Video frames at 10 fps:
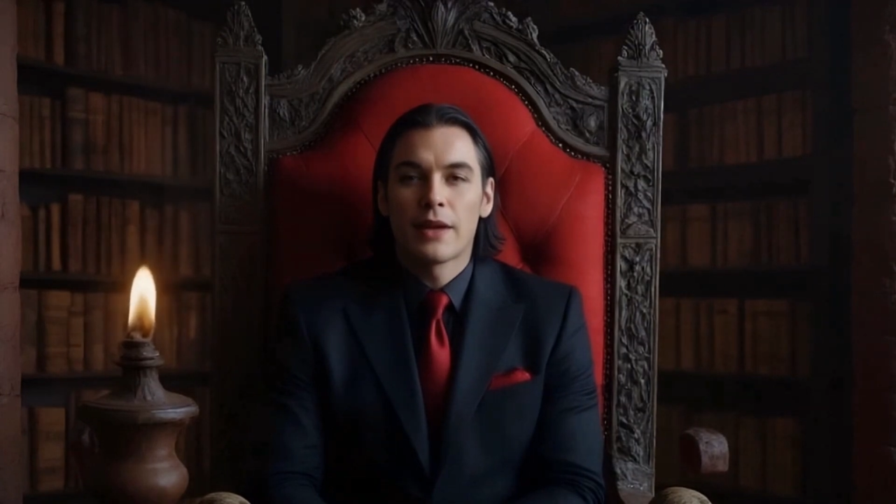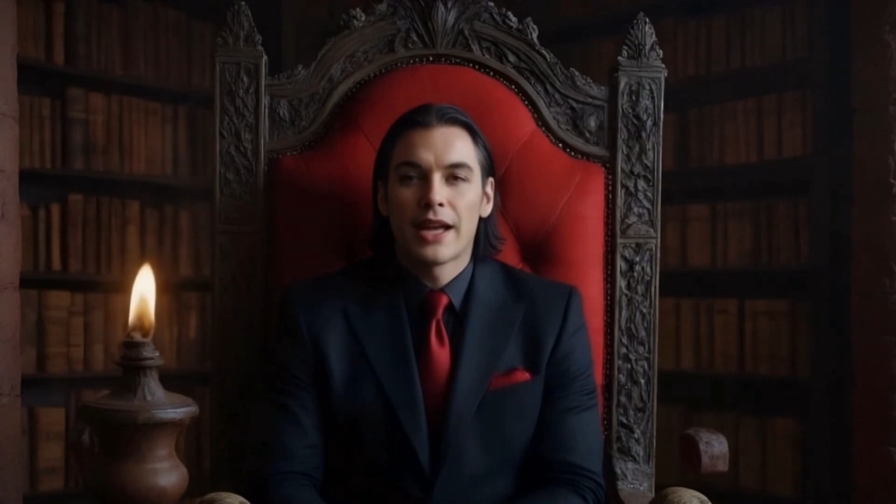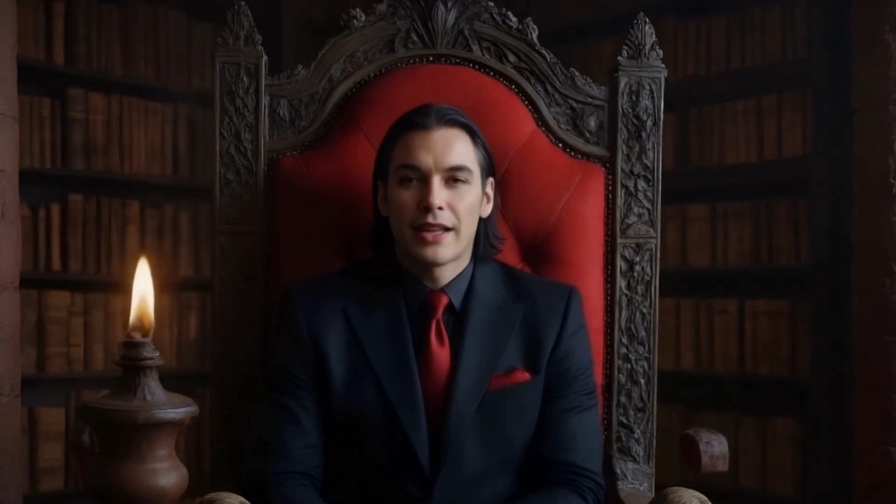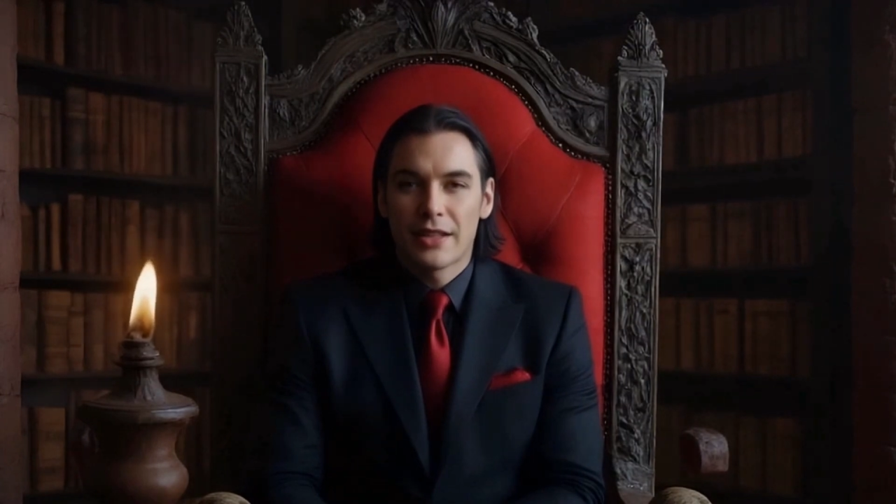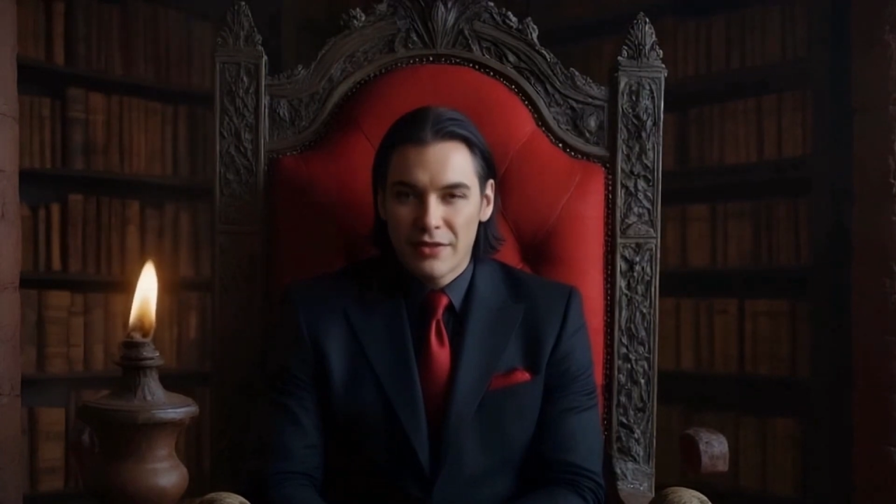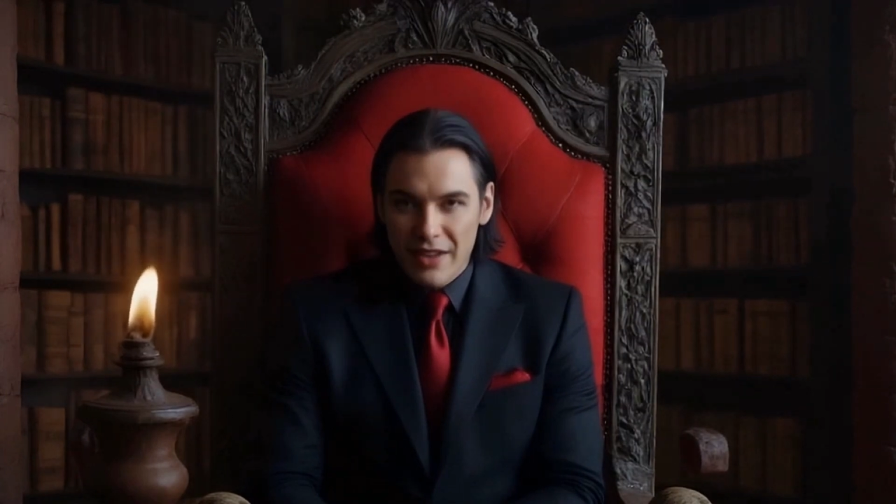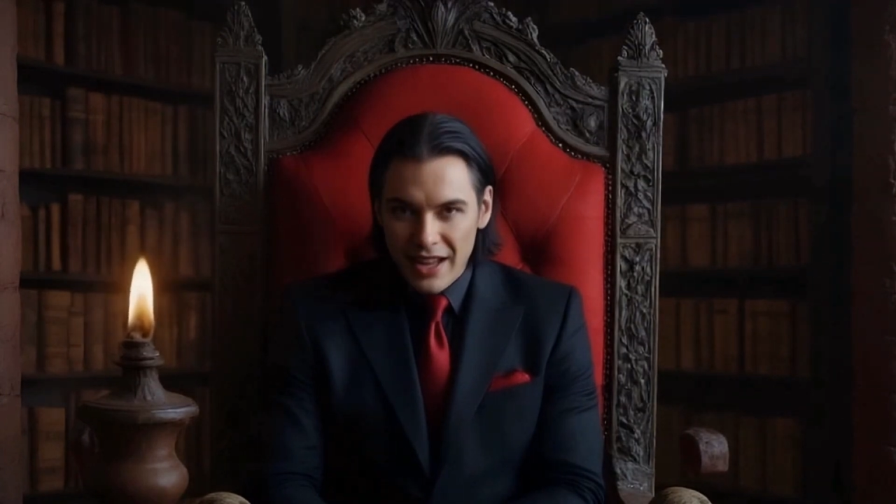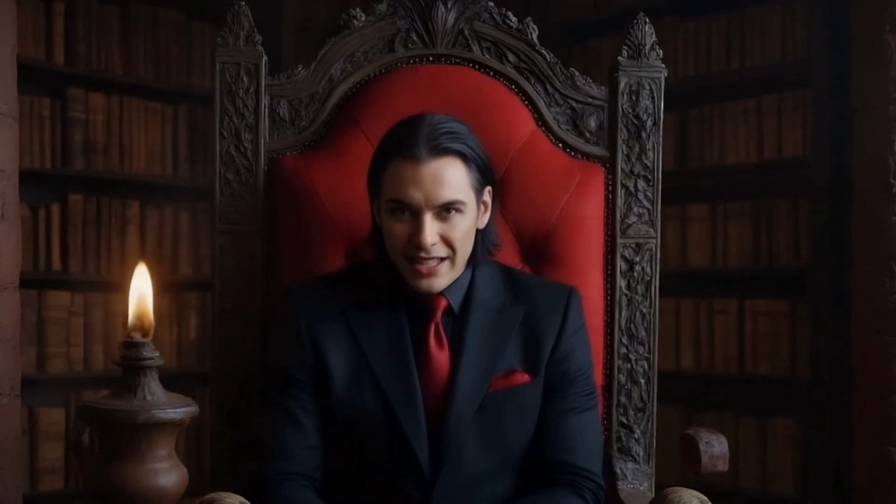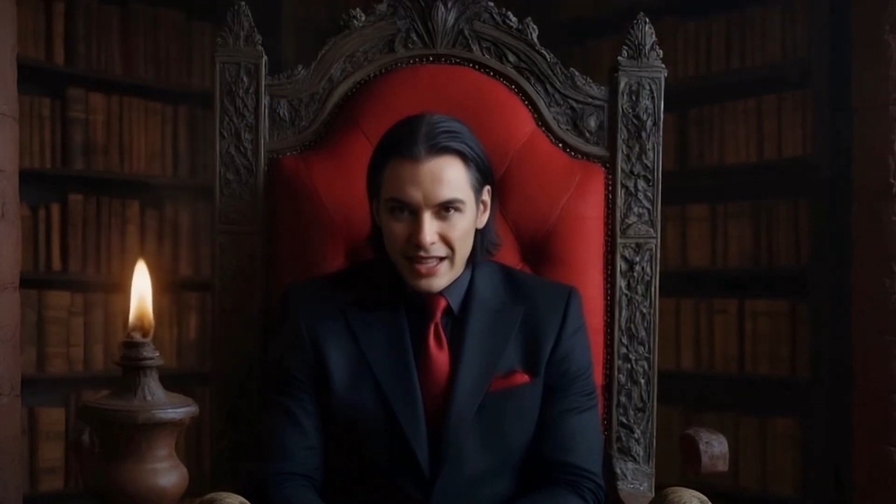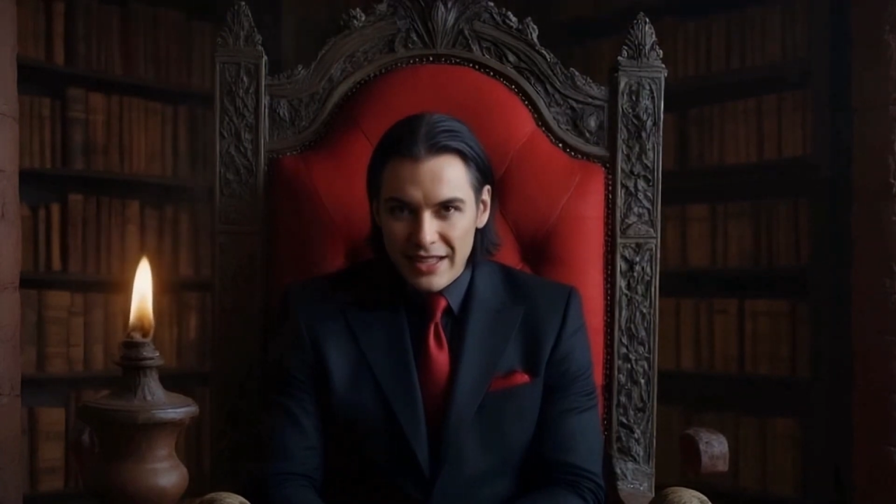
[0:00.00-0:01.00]
and the
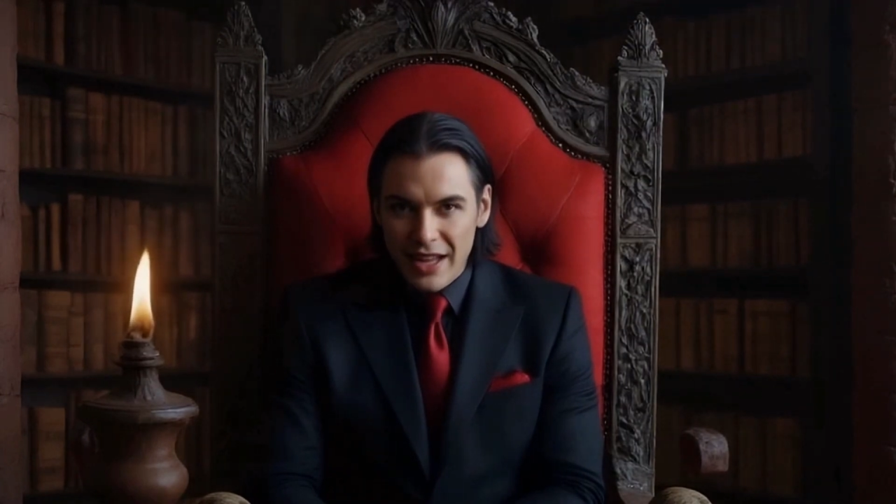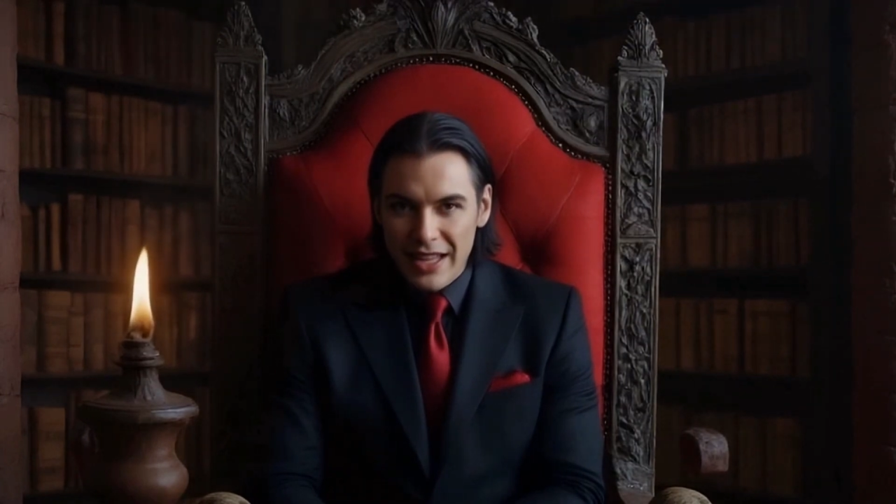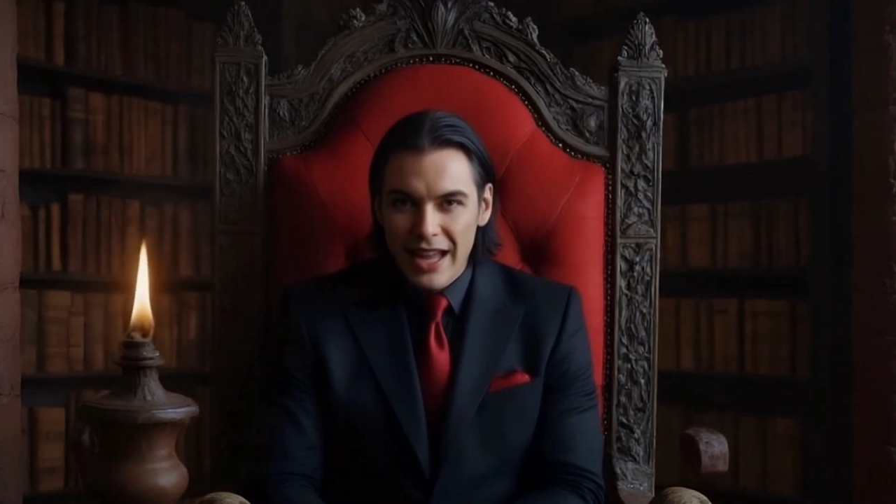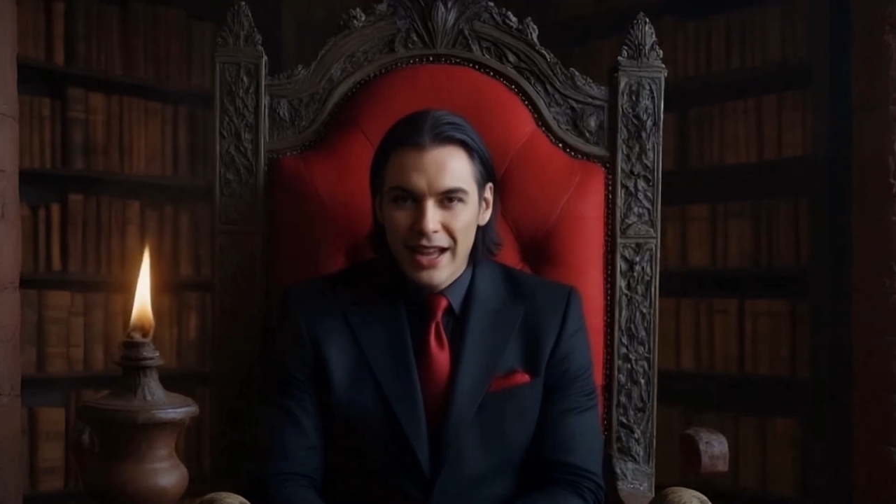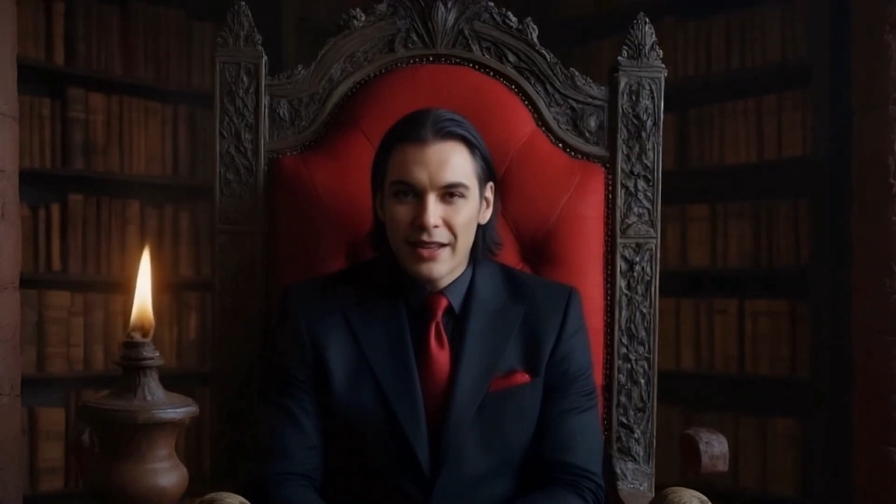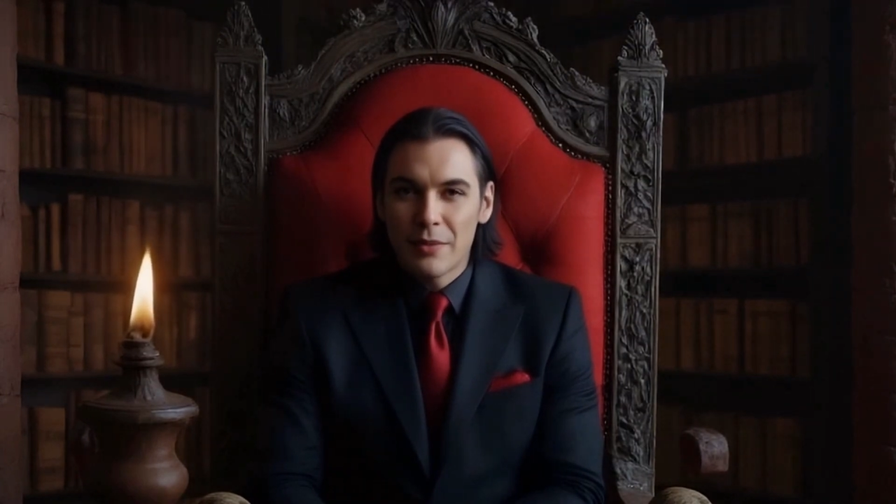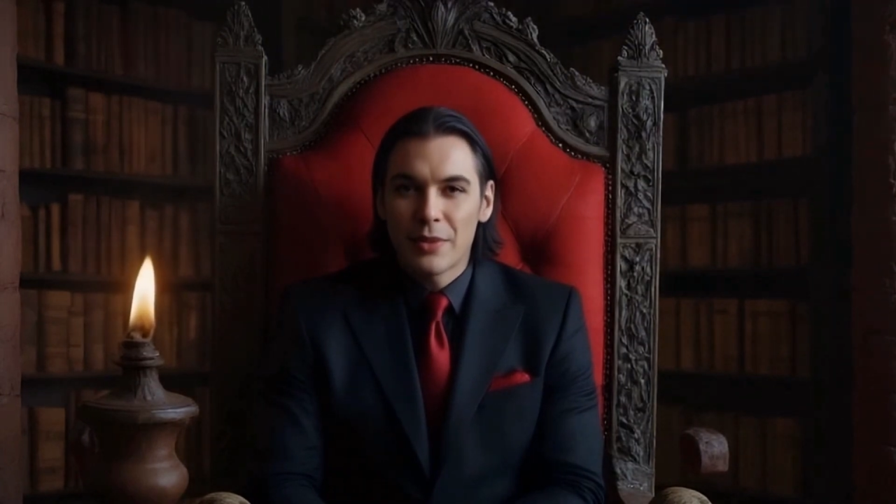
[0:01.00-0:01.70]
Vatican, again,